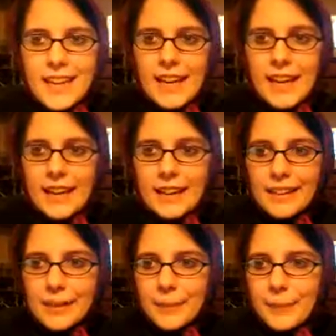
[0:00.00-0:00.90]

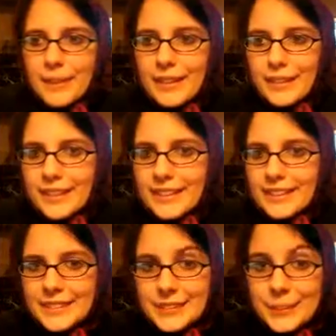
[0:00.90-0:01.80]
Anyway,
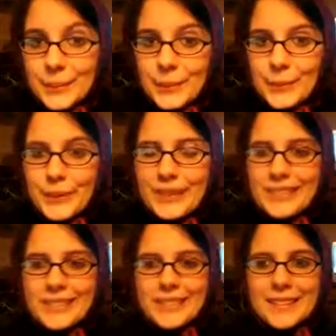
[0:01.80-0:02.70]
so
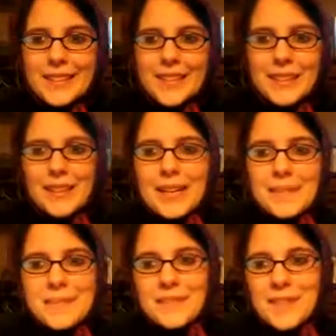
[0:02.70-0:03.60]
I'm
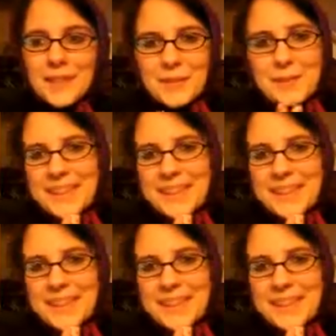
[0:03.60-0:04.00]
developing.